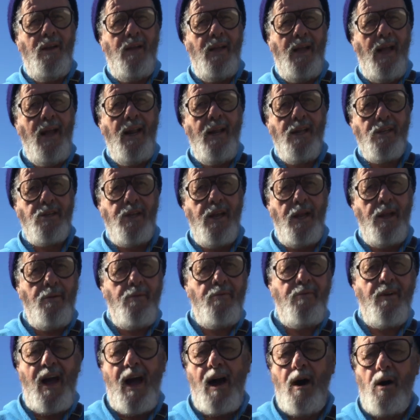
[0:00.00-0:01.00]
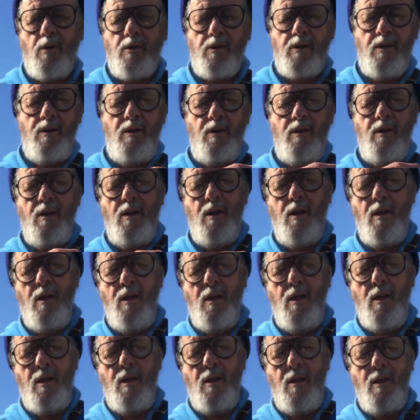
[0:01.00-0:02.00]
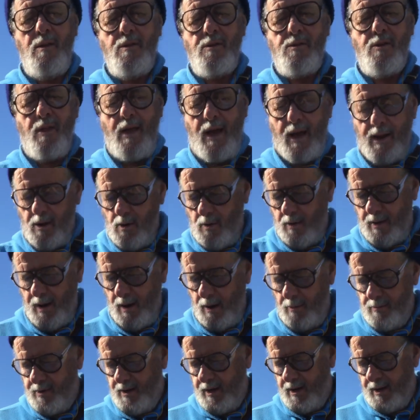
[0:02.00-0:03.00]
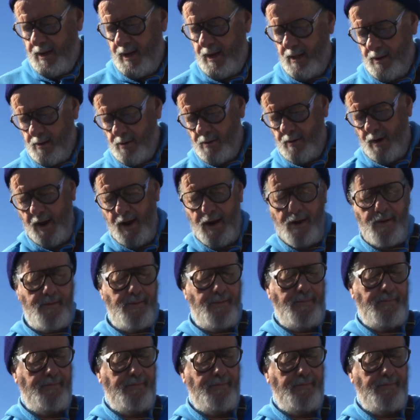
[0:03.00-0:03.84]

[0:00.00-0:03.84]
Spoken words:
And it's getting fouled. So that don't help none either, right?